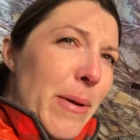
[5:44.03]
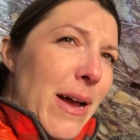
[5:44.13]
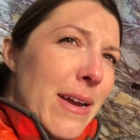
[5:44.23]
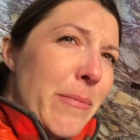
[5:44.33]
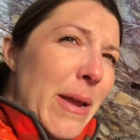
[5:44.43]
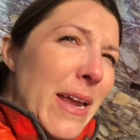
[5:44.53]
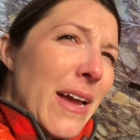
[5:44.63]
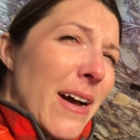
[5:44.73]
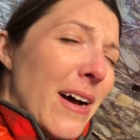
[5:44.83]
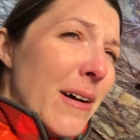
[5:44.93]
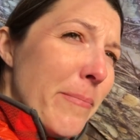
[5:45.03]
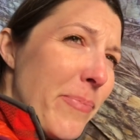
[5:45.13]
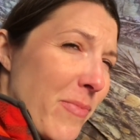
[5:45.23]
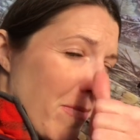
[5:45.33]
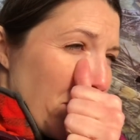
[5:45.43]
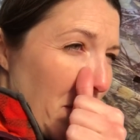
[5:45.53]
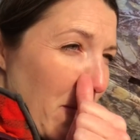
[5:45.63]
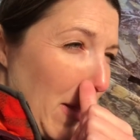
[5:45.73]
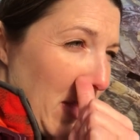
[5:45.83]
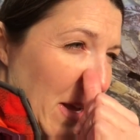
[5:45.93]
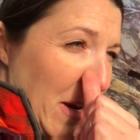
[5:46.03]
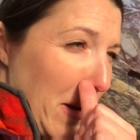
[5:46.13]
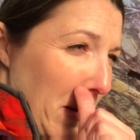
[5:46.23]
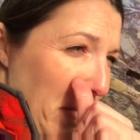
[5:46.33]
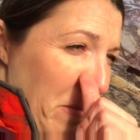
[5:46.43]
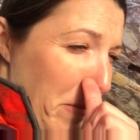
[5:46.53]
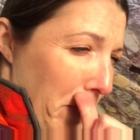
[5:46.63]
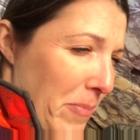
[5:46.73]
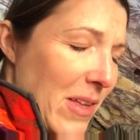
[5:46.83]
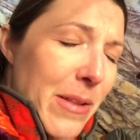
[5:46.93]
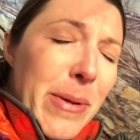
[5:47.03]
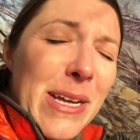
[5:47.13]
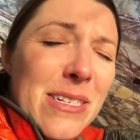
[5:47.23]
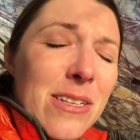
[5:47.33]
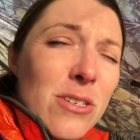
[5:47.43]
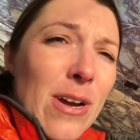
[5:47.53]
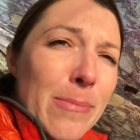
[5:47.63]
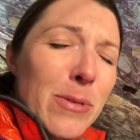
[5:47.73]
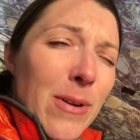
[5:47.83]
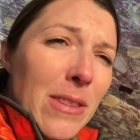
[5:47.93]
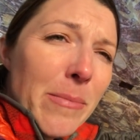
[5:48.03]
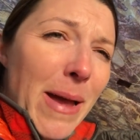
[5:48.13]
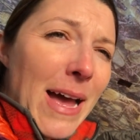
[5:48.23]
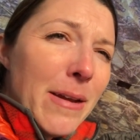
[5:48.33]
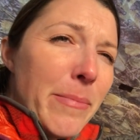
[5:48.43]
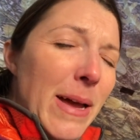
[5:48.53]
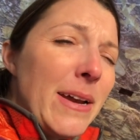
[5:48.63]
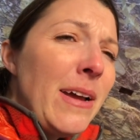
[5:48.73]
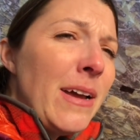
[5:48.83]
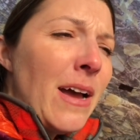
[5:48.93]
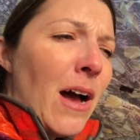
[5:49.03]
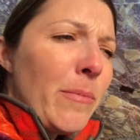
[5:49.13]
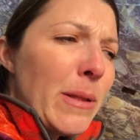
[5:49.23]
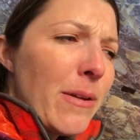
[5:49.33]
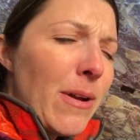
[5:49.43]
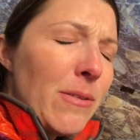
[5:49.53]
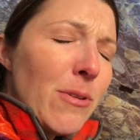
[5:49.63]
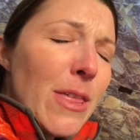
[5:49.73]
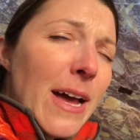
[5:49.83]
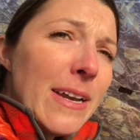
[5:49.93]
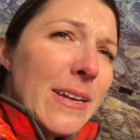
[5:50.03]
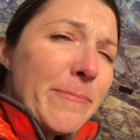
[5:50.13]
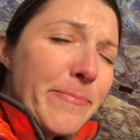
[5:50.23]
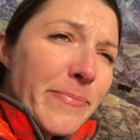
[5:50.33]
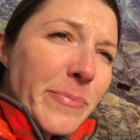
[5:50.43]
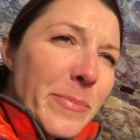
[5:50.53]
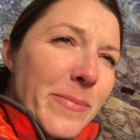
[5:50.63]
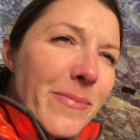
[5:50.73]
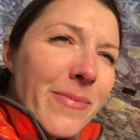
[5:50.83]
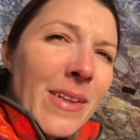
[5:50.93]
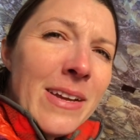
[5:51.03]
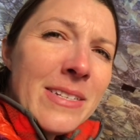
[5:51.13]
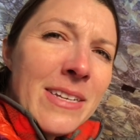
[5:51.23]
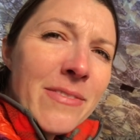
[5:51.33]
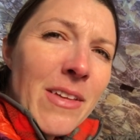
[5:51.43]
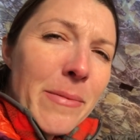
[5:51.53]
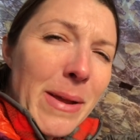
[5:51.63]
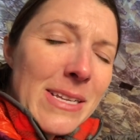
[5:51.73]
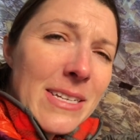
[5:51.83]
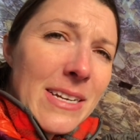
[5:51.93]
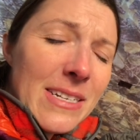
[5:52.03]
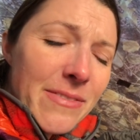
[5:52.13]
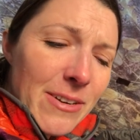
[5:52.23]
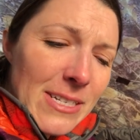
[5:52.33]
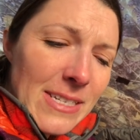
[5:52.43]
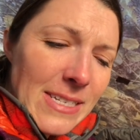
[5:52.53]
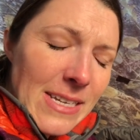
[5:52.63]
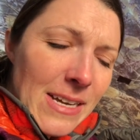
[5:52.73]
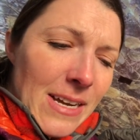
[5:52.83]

behind me, rather than clipping it to the straps around the pad. But I'll play around with that and see if that makes any difference.